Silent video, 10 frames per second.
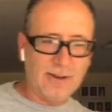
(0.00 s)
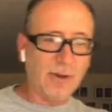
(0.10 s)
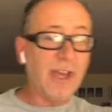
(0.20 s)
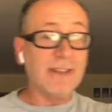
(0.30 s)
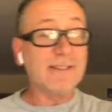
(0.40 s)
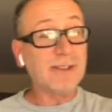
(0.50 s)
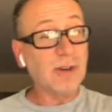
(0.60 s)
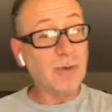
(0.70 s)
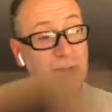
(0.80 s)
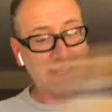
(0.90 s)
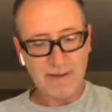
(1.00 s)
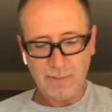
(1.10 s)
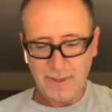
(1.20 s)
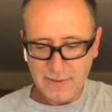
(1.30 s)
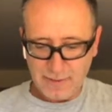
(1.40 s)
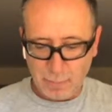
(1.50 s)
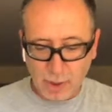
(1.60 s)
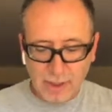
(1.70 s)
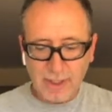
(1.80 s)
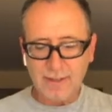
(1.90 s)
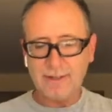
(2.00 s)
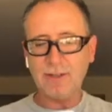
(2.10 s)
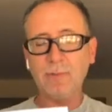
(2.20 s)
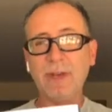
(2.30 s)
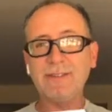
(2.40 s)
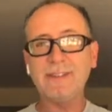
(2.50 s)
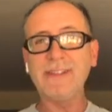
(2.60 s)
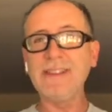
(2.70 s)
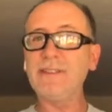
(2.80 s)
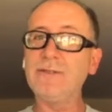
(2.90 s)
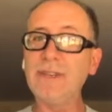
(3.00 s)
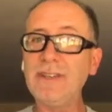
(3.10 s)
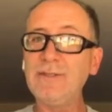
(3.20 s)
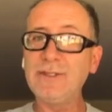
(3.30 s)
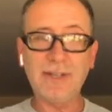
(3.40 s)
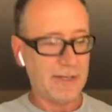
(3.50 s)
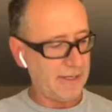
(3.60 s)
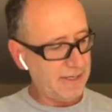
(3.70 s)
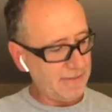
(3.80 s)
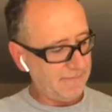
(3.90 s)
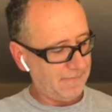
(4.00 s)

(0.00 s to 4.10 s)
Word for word: Okay, so Wacky Wheels booklet. So basically this will get you started.